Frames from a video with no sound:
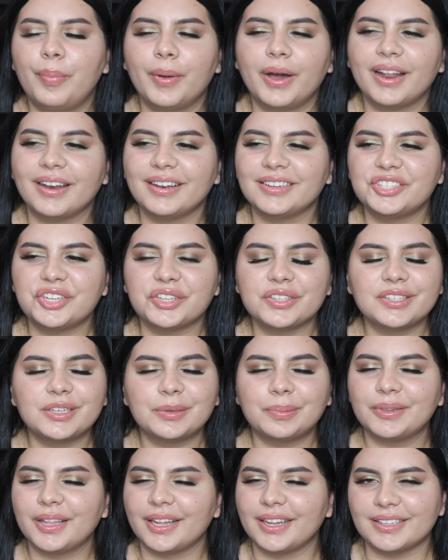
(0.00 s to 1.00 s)
But just
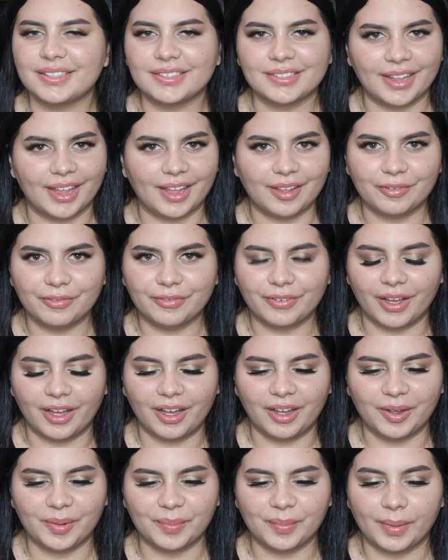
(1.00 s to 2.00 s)
to play it safe,
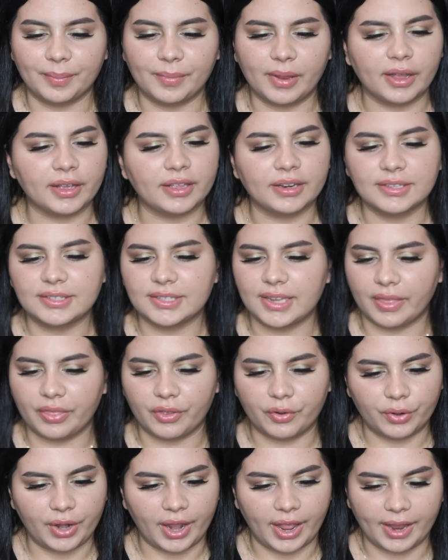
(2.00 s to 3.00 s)
I'm not gonna say
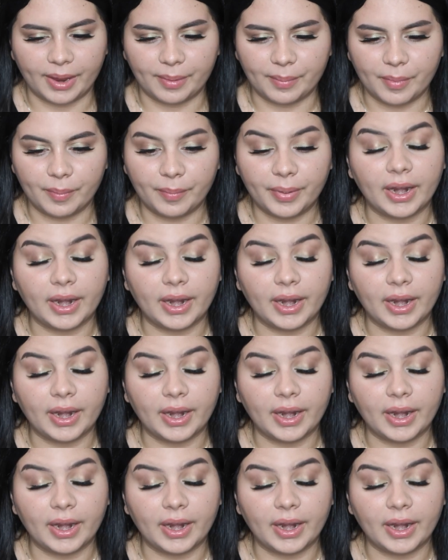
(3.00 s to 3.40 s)
their name,